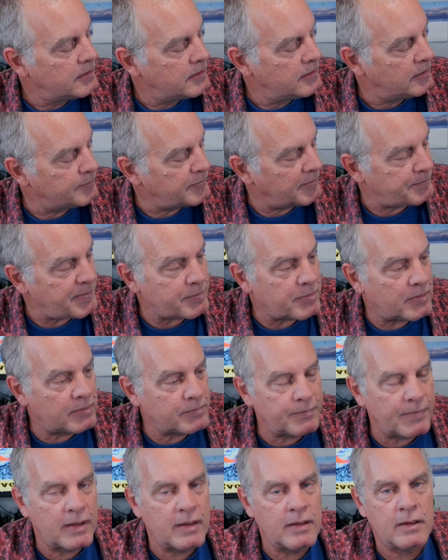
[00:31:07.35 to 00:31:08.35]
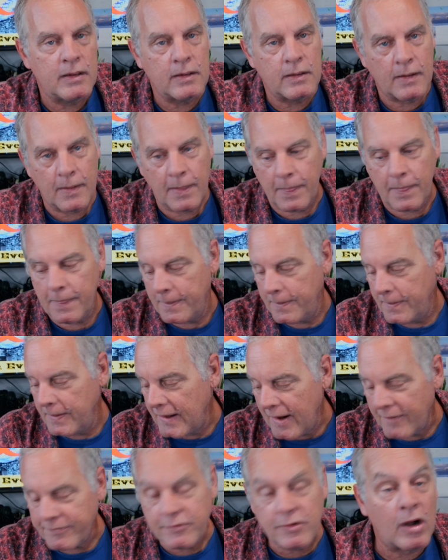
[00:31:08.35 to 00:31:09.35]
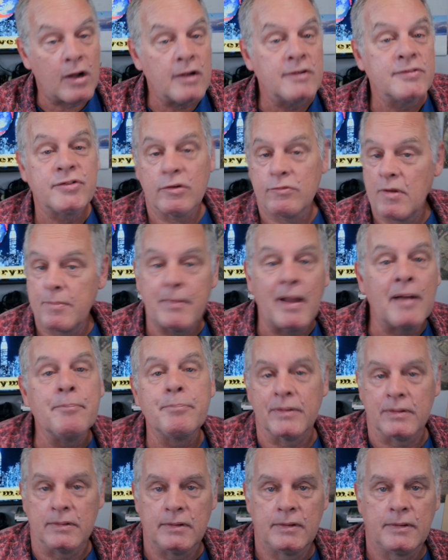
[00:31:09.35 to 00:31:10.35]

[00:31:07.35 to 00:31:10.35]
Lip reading: But people, you have to also remember,